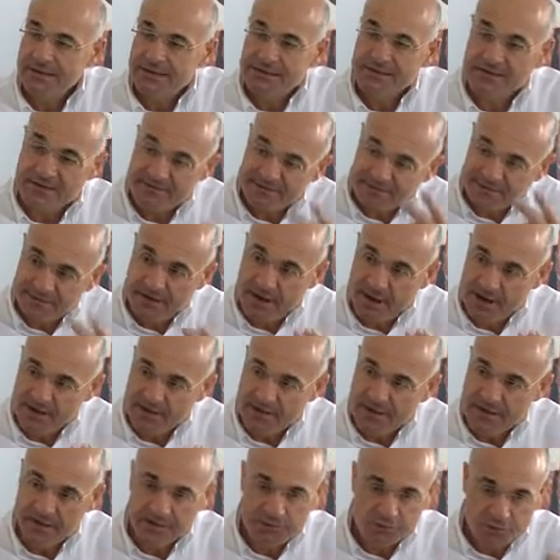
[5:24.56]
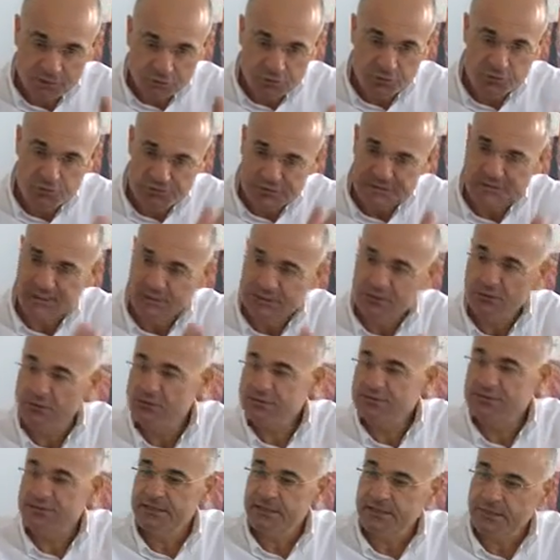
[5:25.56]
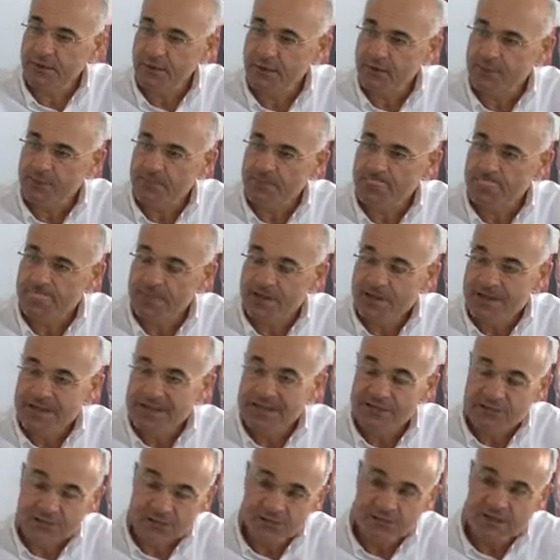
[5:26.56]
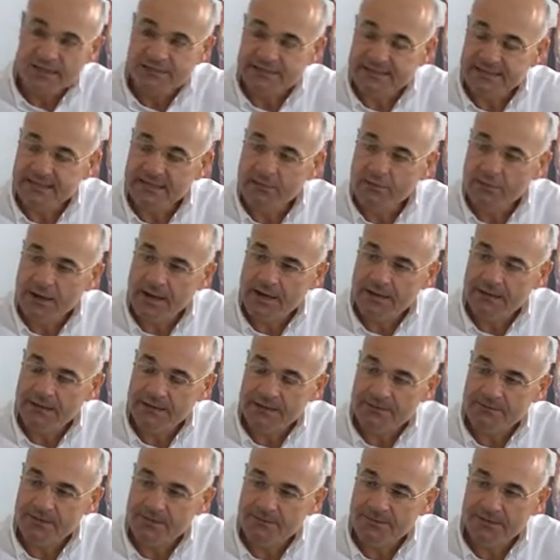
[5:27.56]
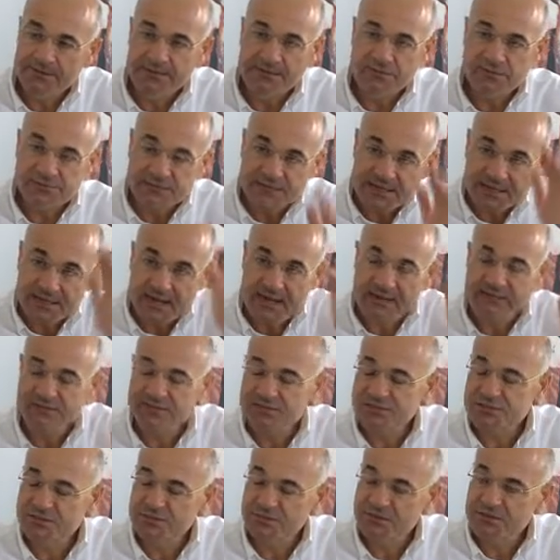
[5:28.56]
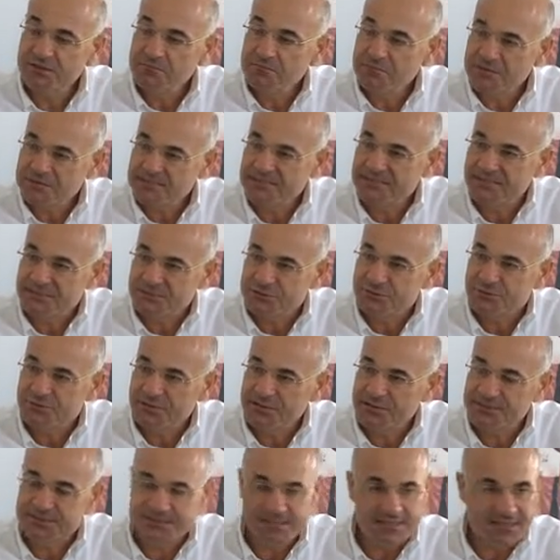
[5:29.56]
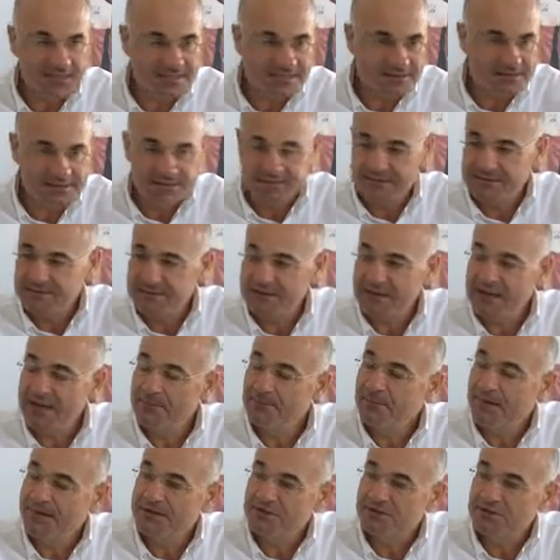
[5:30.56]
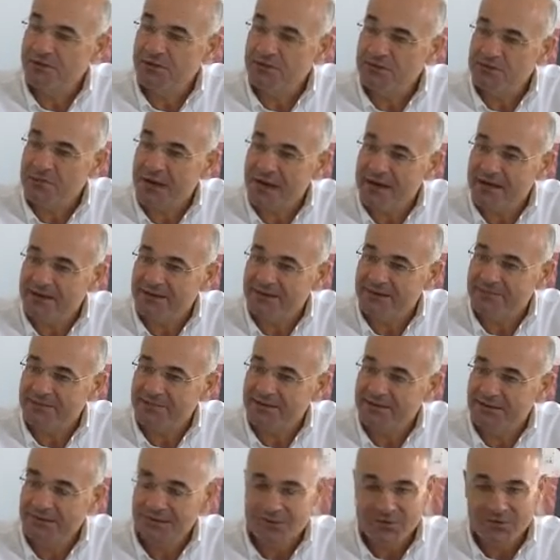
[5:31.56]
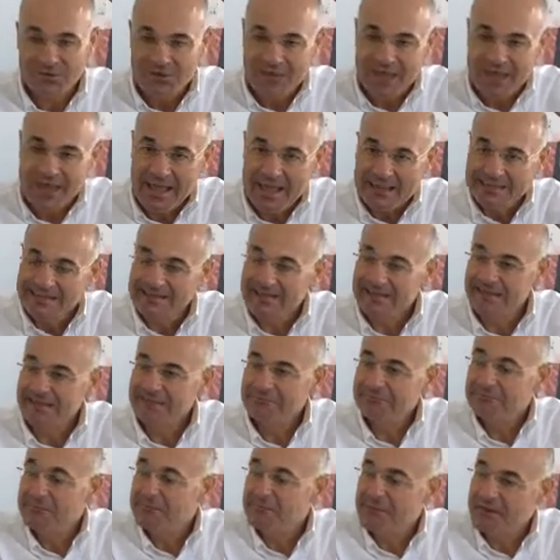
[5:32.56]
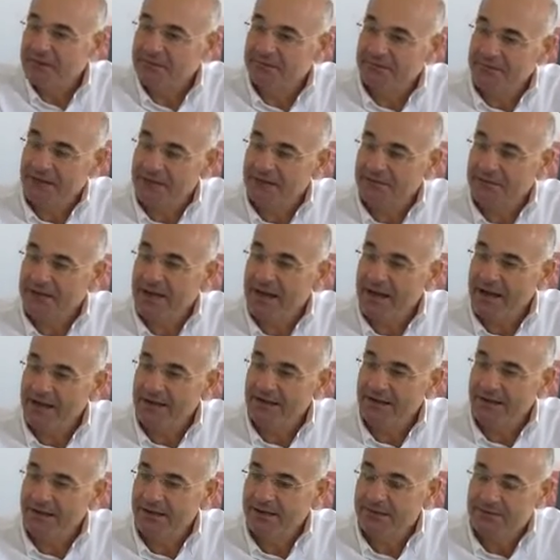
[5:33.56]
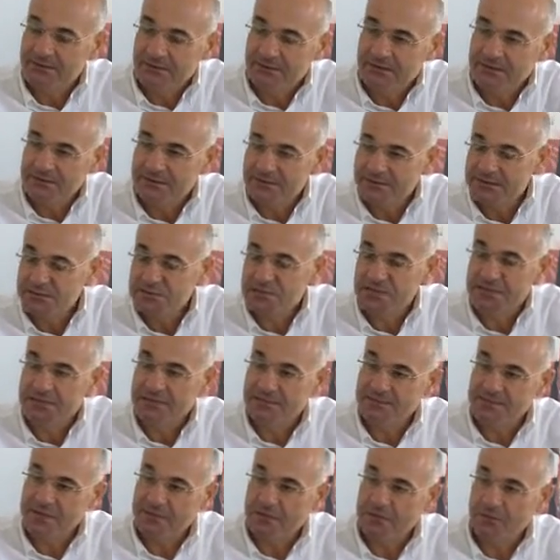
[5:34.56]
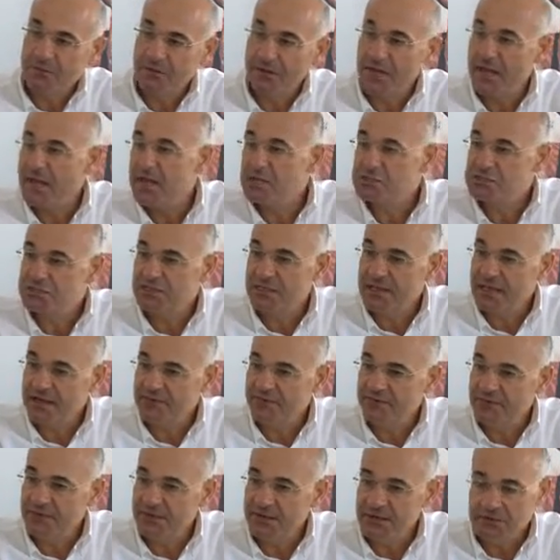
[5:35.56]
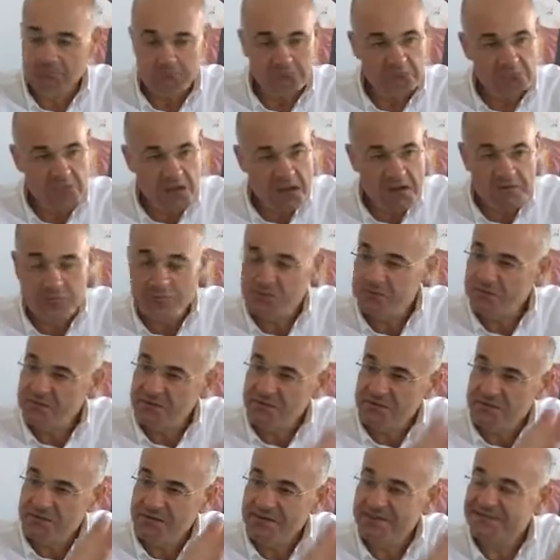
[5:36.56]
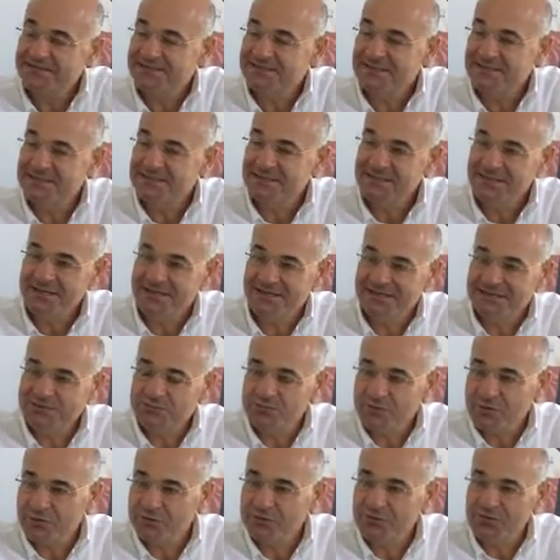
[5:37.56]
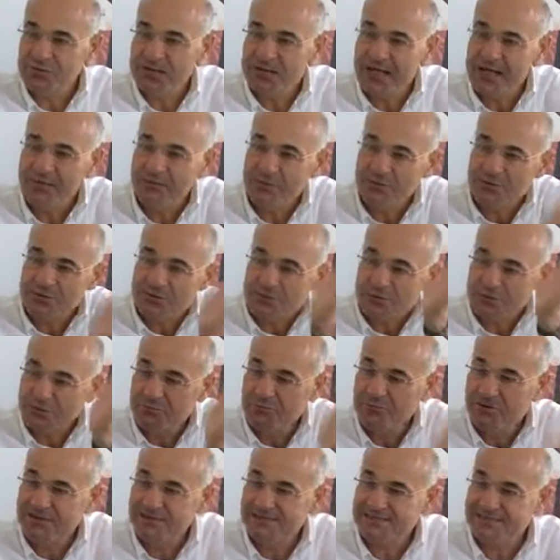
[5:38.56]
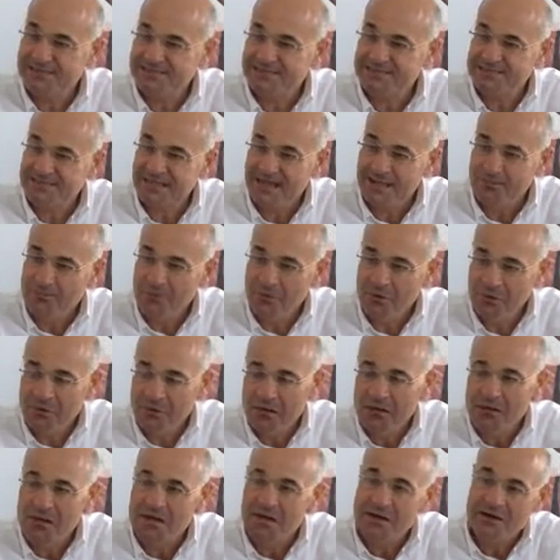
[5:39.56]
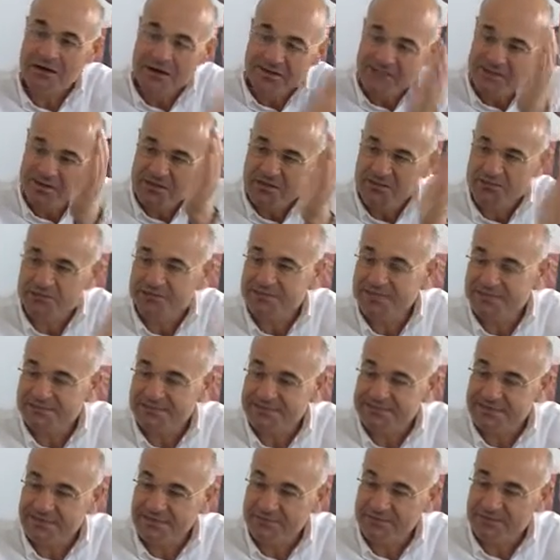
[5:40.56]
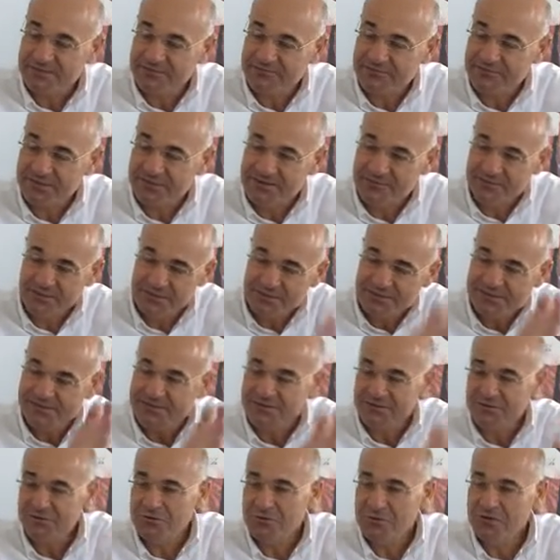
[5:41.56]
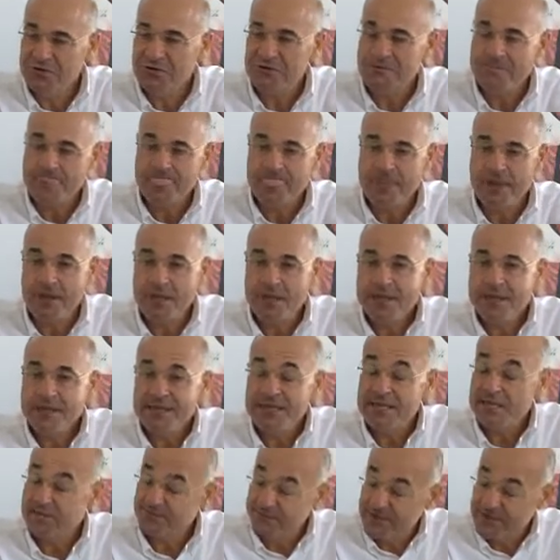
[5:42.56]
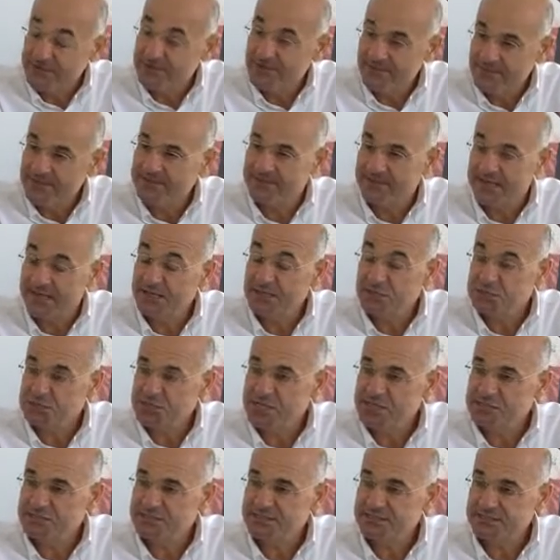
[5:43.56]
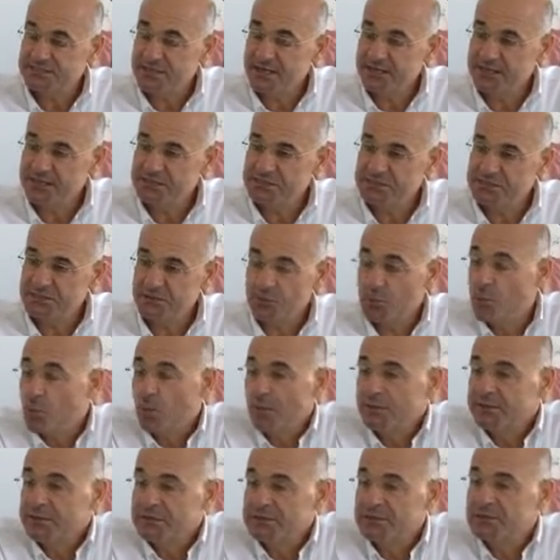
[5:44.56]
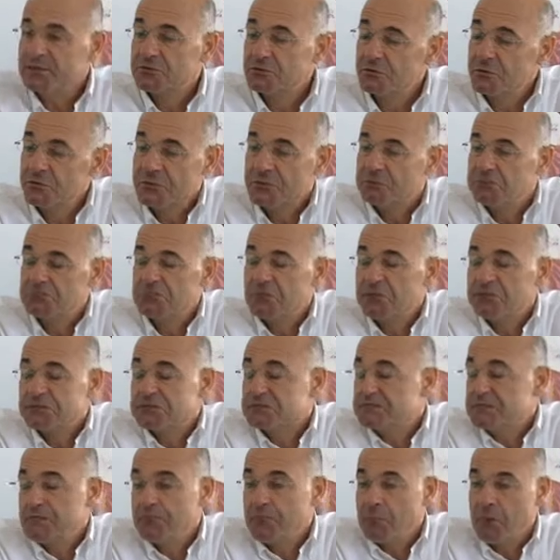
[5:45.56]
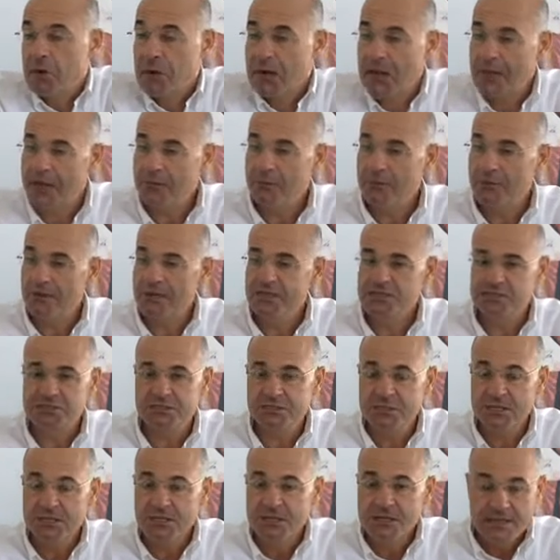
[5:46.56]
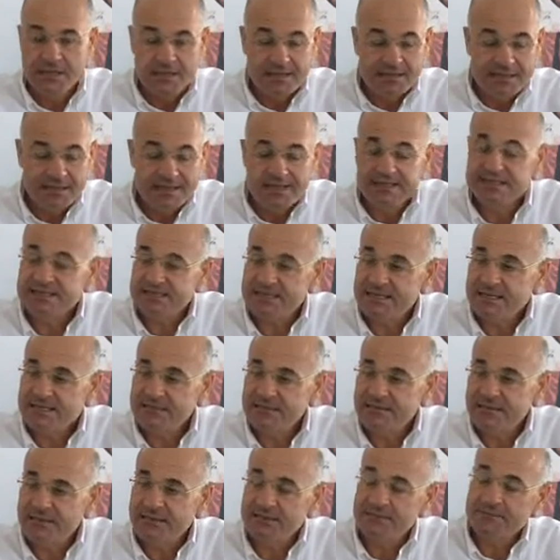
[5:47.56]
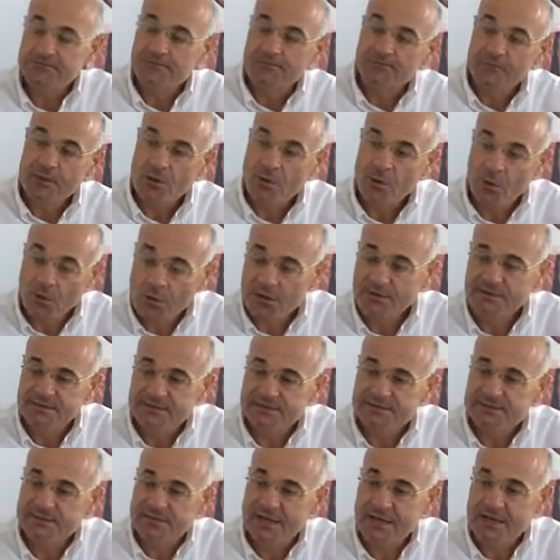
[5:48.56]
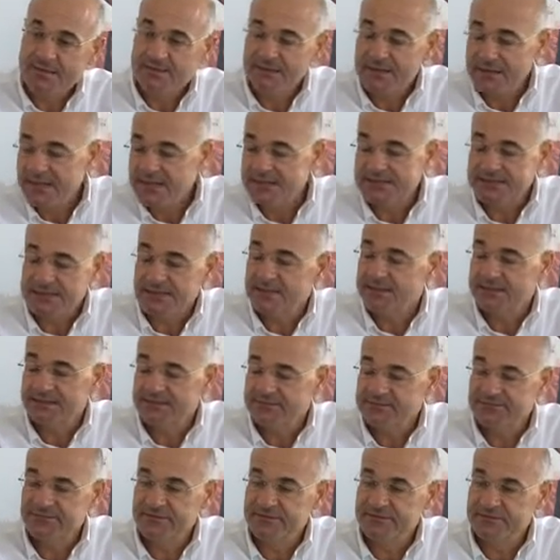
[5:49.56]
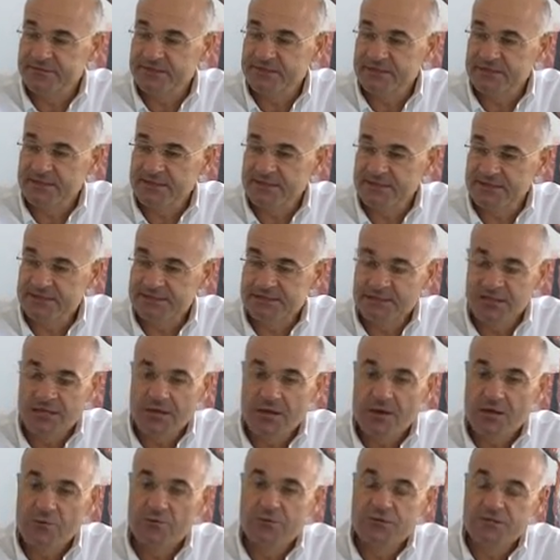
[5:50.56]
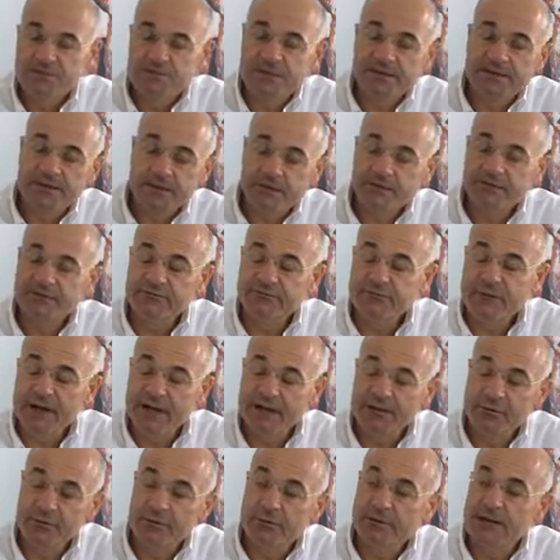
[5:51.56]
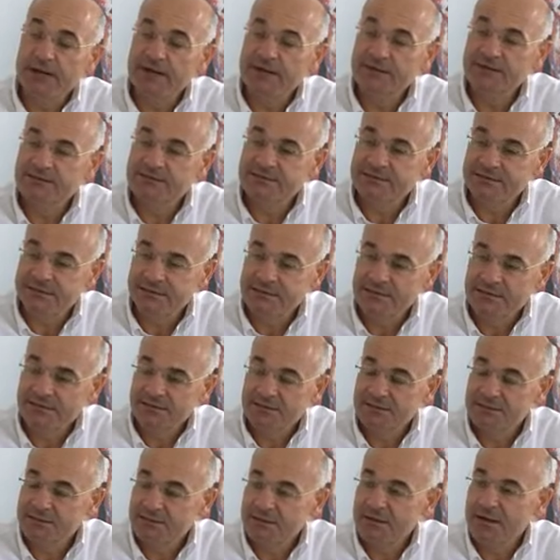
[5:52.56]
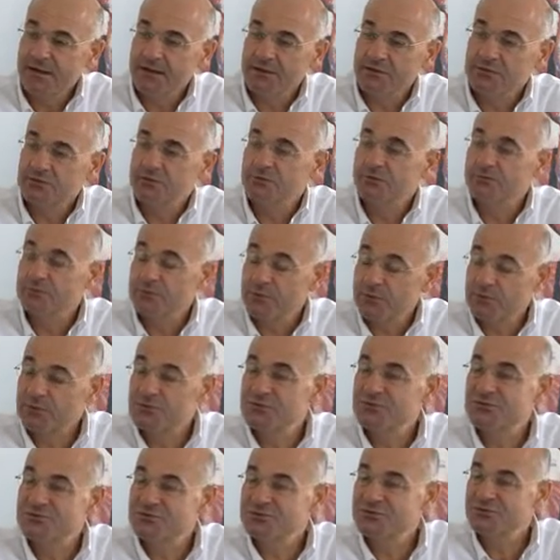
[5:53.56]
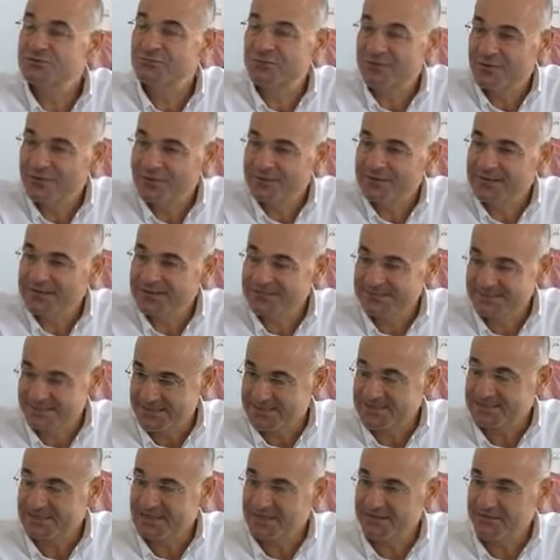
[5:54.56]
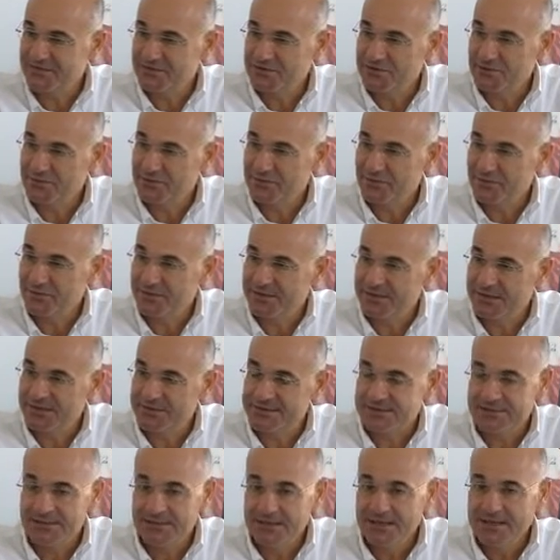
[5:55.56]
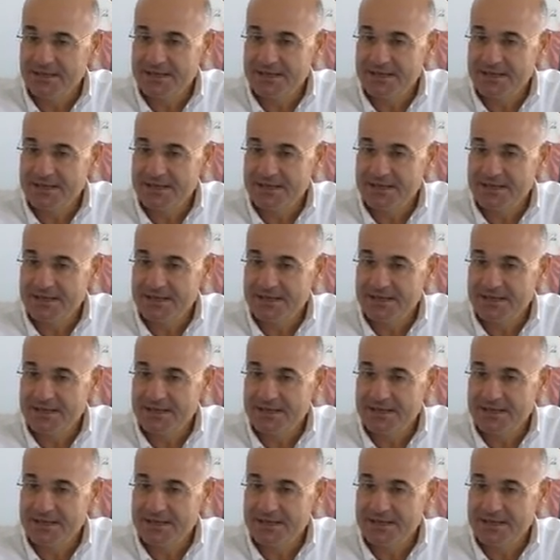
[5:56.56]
they fired 2 CEOs in a row. In 2001, I remember there was a cover story in Business Week saying that the company is going bankrupt. And yet they hire this gentleman called H.E. Lafley, and within the next 10 years, Procter & Gamble's stock price has doubled, revenues have tripled, and so on. He fundamentally changed the strategy. What did he do in simple language? He said that all this time, the last 150 years, we spend a lot of money on R&D, trying to produce new products, discover new products.